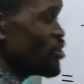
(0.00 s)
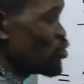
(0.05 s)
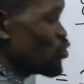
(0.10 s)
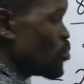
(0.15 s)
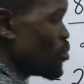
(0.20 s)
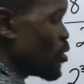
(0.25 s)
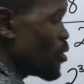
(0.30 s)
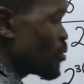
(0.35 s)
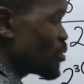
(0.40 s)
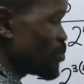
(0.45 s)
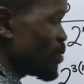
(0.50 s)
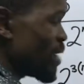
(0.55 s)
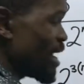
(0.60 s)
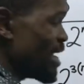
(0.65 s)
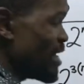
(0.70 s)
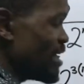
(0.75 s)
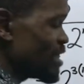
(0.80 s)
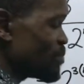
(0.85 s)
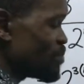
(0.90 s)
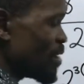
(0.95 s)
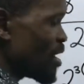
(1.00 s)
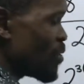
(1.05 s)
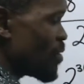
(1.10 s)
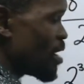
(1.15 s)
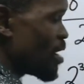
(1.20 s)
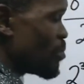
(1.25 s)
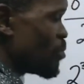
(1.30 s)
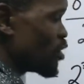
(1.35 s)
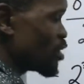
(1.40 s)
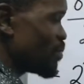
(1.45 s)
will multiply this power,
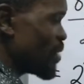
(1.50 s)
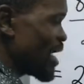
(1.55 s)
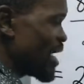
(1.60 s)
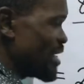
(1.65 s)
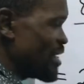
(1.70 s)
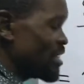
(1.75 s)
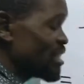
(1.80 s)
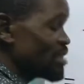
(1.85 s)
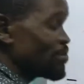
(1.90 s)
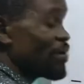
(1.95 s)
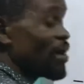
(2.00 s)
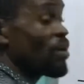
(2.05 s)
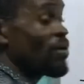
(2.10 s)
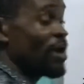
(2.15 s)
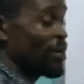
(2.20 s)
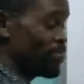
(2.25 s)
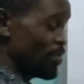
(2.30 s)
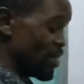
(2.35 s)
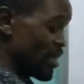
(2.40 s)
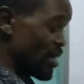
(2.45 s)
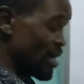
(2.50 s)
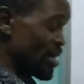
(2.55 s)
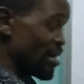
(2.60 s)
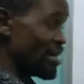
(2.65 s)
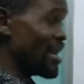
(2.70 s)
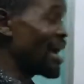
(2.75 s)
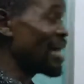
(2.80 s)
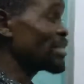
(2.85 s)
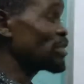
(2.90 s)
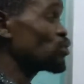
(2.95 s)
multiply this power.
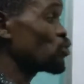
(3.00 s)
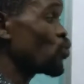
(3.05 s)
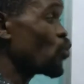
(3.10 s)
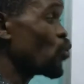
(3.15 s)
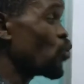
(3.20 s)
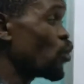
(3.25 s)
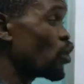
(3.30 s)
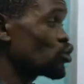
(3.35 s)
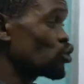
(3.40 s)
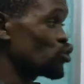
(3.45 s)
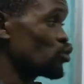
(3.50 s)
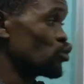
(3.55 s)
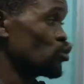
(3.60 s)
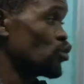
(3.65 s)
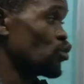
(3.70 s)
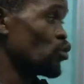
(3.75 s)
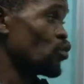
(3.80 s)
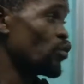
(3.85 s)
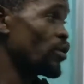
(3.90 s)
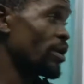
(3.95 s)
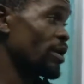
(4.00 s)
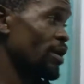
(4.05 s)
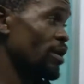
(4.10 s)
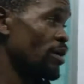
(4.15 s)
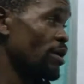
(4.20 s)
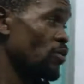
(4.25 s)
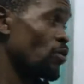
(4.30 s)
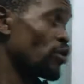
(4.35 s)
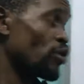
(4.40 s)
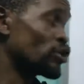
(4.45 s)
That's
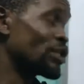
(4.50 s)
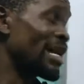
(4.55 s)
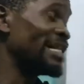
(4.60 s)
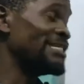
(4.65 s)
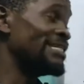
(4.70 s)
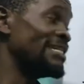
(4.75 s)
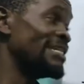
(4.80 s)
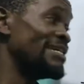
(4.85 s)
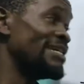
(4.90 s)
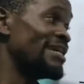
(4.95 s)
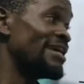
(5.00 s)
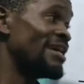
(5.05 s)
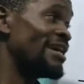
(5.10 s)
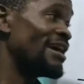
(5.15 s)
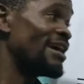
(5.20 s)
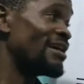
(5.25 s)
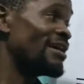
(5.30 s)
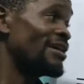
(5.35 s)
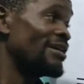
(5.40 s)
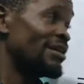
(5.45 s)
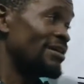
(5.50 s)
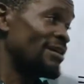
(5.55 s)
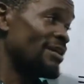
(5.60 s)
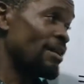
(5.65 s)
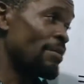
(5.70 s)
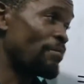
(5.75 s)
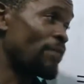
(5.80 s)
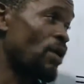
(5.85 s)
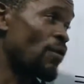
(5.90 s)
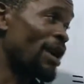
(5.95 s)
what I did here. The
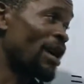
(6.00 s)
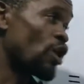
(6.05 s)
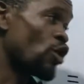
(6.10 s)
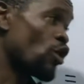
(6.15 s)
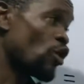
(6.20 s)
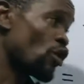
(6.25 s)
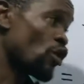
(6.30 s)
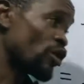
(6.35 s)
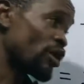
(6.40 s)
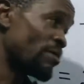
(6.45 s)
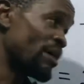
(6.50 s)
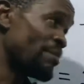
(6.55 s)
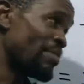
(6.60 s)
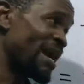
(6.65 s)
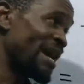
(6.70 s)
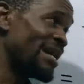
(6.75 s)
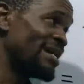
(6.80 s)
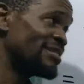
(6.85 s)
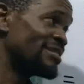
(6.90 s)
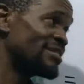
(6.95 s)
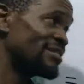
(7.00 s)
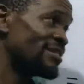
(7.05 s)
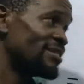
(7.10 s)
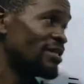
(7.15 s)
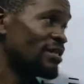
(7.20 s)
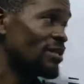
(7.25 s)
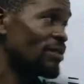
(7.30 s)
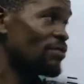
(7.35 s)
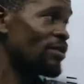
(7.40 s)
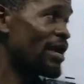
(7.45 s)
power law. Remember it?
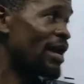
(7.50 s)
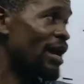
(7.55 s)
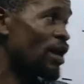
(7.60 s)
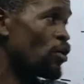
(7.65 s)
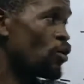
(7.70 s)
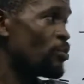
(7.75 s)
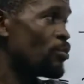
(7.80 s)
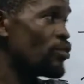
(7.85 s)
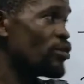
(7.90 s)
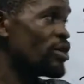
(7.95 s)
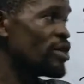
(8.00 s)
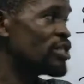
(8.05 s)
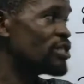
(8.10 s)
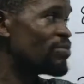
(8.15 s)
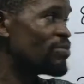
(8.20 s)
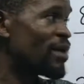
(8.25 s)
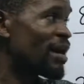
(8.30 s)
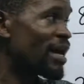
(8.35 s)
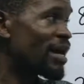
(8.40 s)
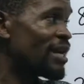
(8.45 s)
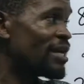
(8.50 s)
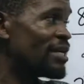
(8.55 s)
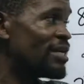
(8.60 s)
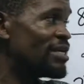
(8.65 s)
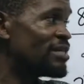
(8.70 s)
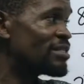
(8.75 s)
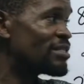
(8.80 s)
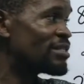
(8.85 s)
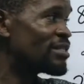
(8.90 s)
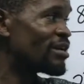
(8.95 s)
When I open this bracket,
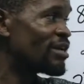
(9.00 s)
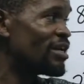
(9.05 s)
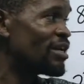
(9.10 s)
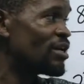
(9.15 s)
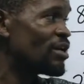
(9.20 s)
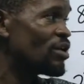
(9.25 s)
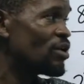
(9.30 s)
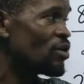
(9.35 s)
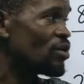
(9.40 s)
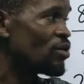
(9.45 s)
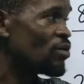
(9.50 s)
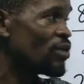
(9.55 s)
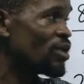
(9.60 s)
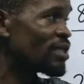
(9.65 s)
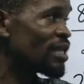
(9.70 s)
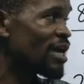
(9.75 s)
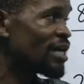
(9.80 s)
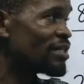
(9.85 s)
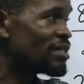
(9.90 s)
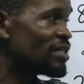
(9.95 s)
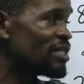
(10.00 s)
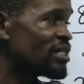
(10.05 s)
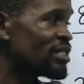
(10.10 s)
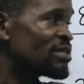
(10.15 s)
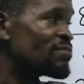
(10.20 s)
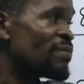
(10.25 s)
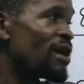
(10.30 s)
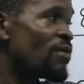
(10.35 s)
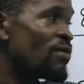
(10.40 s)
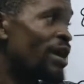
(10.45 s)
this 3 will times this
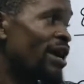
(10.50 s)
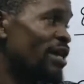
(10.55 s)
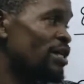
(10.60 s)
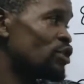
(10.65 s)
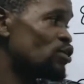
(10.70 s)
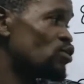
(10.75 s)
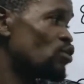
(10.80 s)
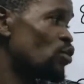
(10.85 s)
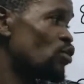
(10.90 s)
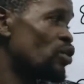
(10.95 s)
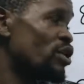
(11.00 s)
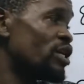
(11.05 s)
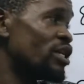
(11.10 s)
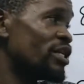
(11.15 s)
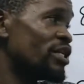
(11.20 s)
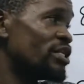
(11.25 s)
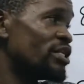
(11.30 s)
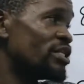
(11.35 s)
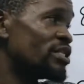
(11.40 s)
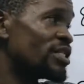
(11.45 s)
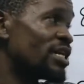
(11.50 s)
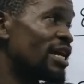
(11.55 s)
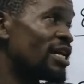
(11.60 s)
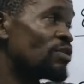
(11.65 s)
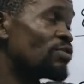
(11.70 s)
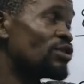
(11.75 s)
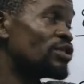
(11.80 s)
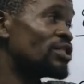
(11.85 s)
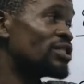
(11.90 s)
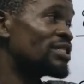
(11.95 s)
power is holding in its head,
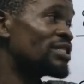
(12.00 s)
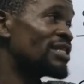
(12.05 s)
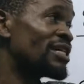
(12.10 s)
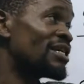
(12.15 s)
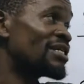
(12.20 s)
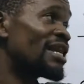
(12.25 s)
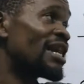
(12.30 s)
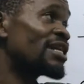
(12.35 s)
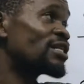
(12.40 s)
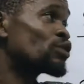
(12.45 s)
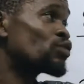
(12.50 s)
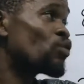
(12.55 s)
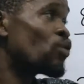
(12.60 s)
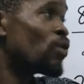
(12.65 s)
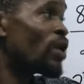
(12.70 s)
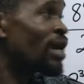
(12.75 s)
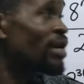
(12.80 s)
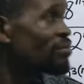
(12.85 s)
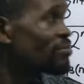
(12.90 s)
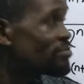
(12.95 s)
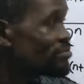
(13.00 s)
which is 3 times 1.